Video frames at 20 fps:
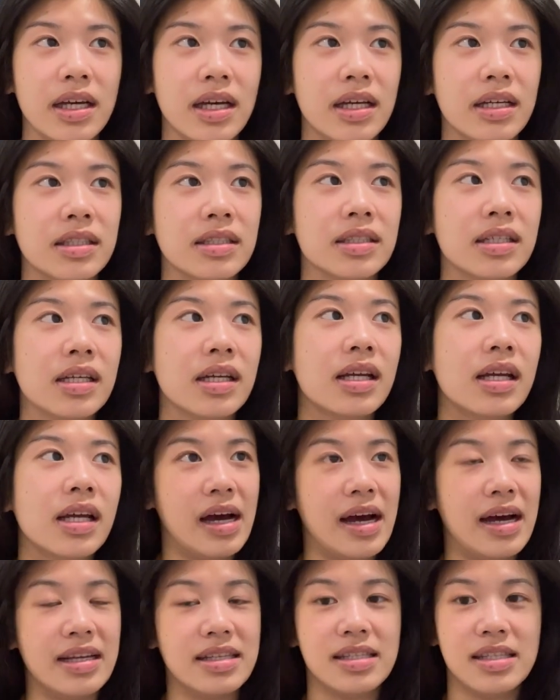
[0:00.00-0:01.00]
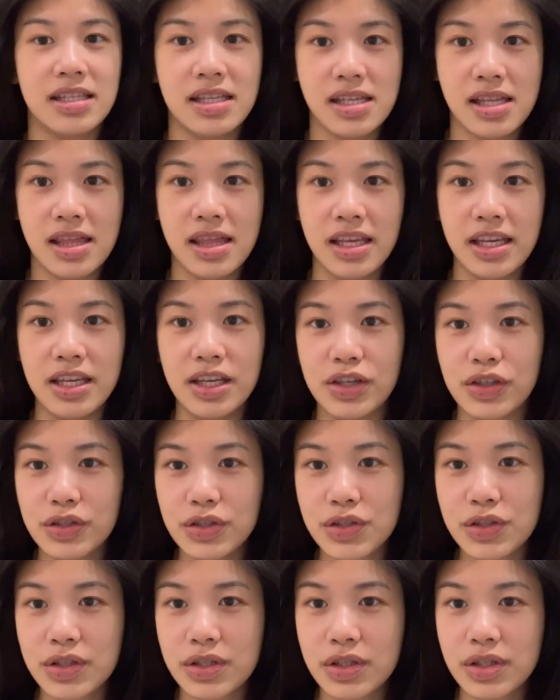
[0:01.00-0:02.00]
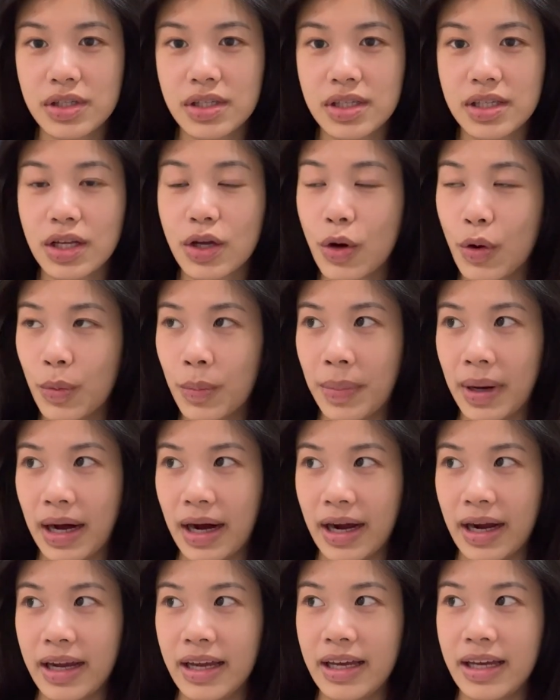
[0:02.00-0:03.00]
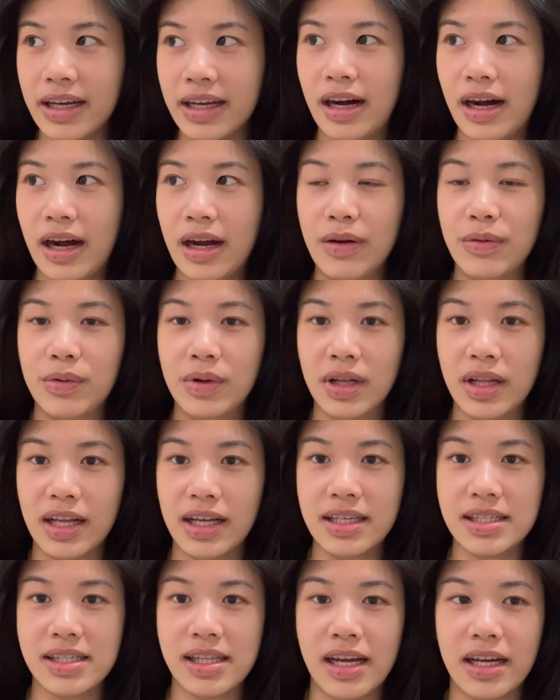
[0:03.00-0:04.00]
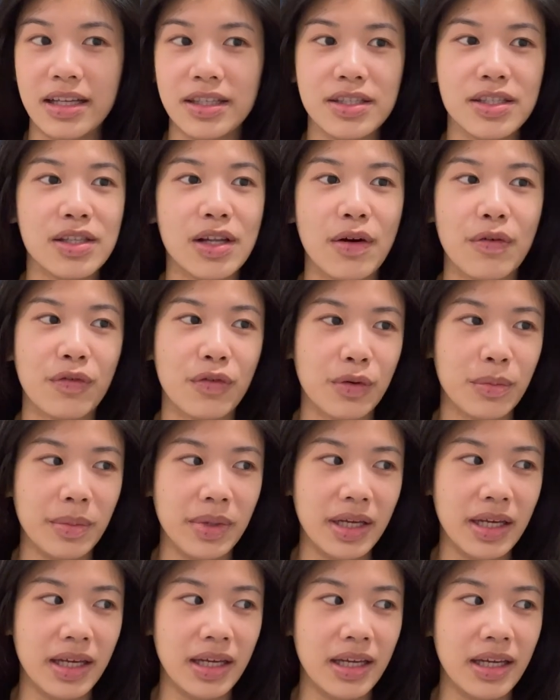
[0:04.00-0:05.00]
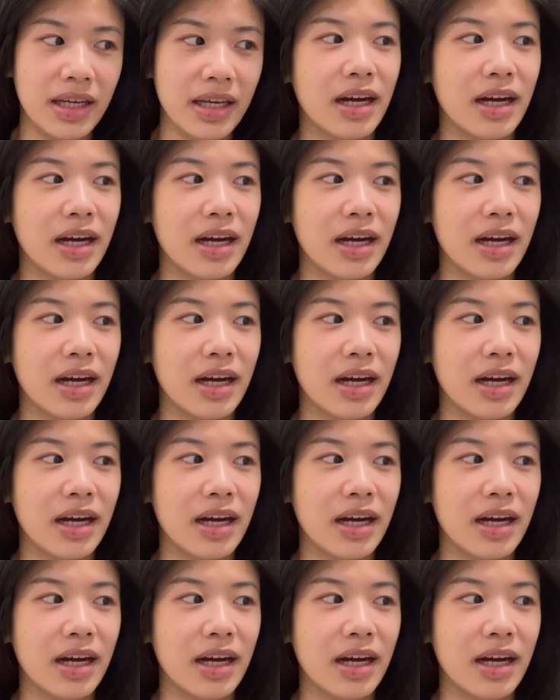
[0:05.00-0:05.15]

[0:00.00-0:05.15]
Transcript: And as the years go by, I realized that it's not for me.